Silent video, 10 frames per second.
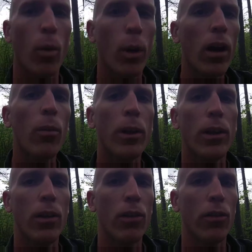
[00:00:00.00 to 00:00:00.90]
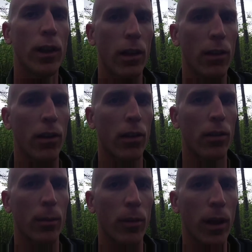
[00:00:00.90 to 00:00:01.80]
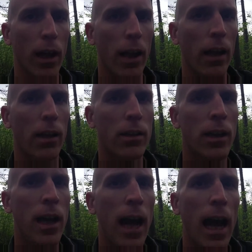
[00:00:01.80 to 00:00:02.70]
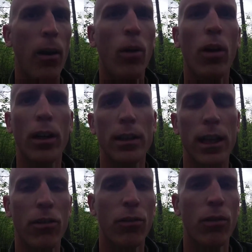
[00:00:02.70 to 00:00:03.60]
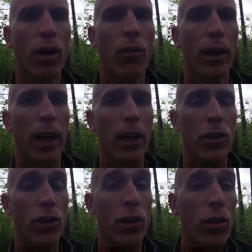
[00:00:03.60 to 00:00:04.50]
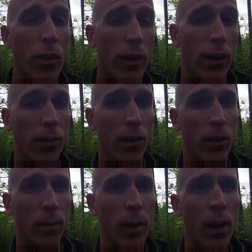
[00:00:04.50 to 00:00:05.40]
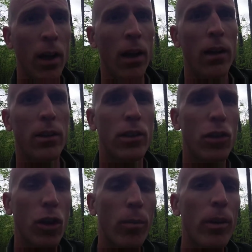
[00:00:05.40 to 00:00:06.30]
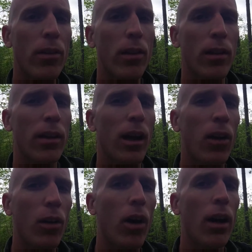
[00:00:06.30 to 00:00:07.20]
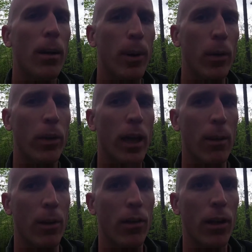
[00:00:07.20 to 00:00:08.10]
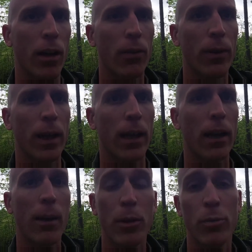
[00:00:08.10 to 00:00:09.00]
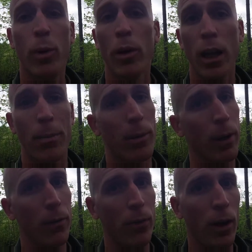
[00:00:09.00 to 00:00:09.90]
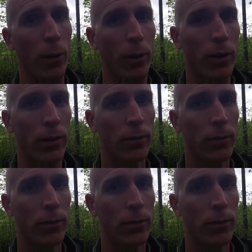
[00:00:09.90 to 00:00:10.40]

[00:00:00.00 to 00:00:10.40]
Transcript: Where we use these systems and how long it takes to resolve an action using that system determines a lot about the game itself and how much bookkeeping might follow it.